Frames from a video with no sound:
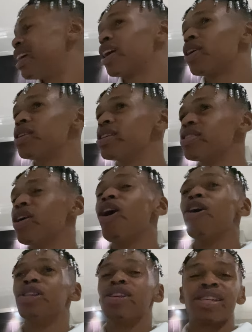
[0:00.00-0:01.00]

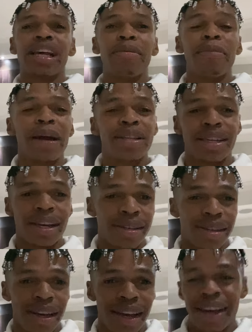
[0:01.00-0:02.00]
This is coming back to
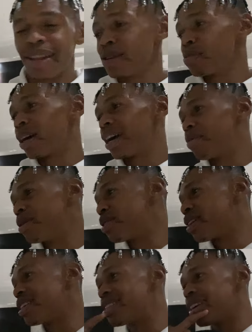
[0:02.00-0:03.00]
SA, yeah. This one coming
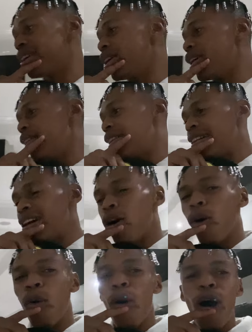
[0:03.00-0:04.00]
to SA.
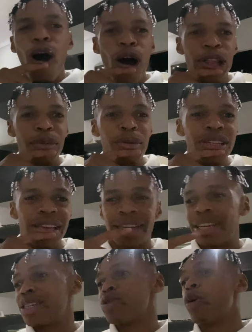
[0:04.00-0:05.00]
Oh, the
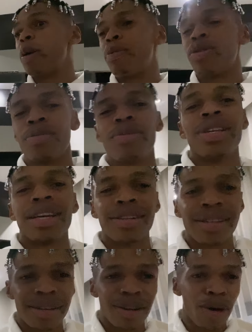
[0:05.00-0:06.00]
music. Wait, pause the music
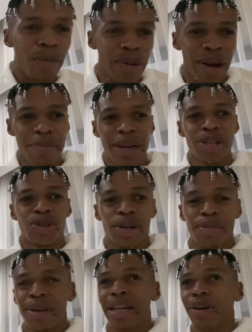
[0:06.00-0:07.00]
because it copyright my
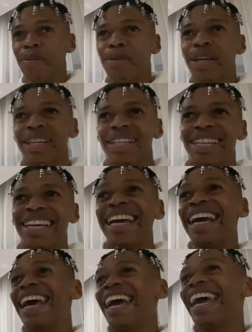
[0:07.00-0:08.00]
trip a little bit.
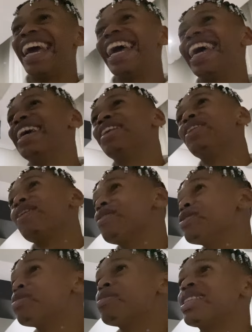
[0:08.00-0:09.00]
No,
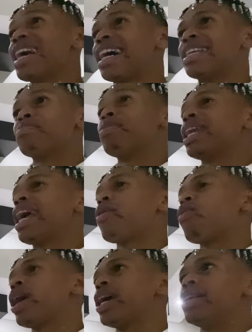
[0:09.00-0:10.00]
YouTube sucks. But like,
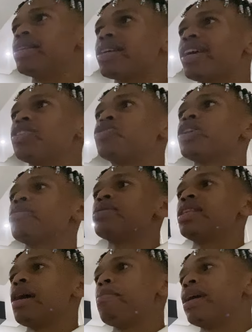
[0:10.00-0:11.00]
wait, it trips,
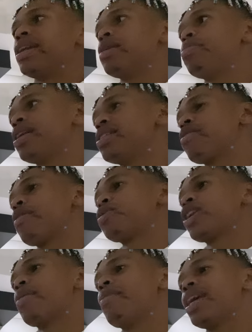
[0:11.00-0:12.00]
man, but it depends. If I'm
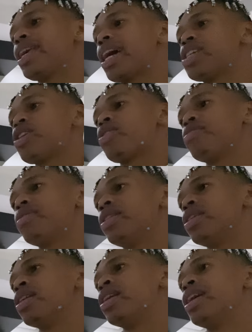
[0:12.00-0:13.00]
trying to make cash out of it,
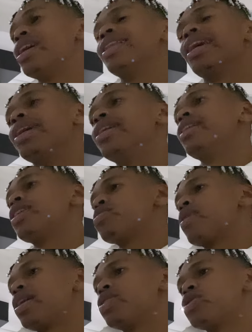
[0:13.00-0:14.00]
then that's
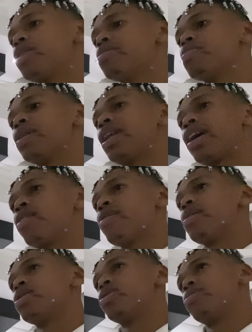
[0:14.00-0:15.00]
why it trips. But like, if
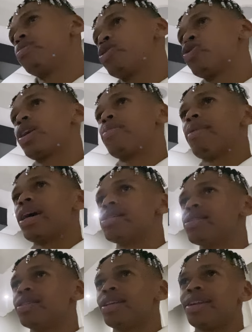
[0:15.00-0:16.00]
I try to mize
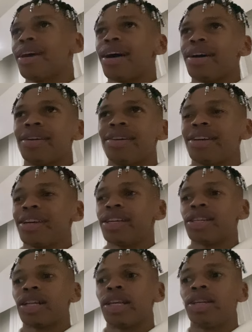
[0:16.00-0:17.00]
it, then
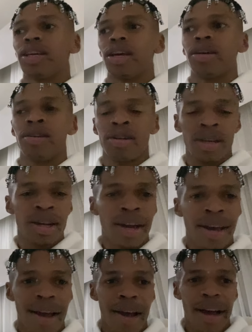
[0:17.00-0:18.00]
it's clean, yeah.
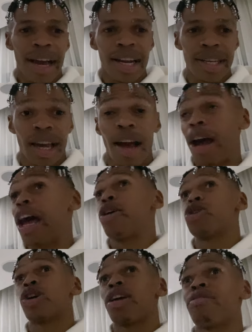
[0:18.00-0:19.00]

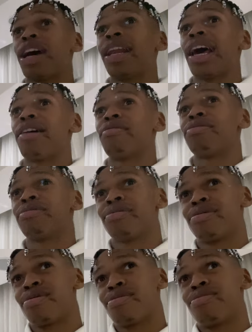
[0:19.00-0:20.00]
Unless should I buy live?
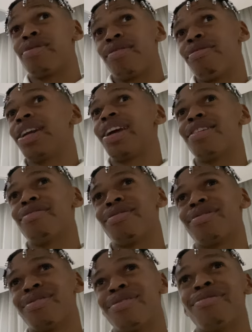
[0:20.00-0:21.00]
You can buy live.
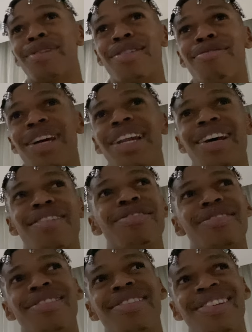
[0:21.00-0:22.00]
You can buy live.
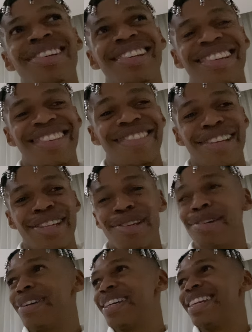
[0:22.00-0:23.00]

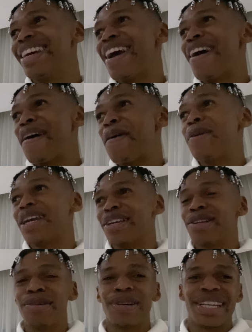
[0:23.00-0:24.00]
We
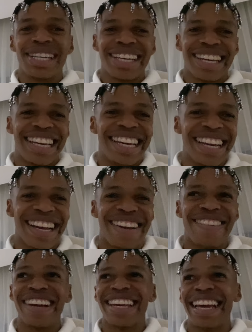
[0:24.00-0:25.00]
can do it.
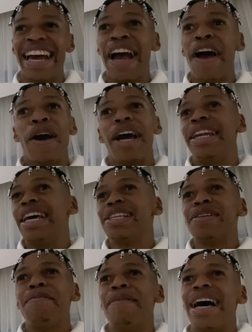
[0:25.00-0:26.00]
It
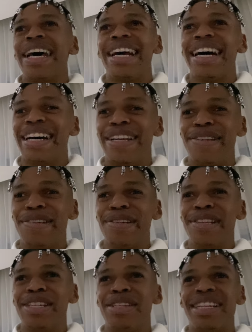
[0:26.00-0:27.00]
doesn't matter,
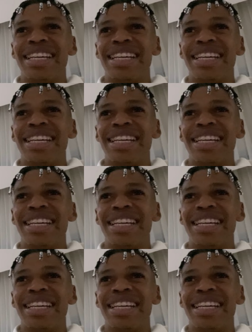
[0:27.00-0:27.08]
dude.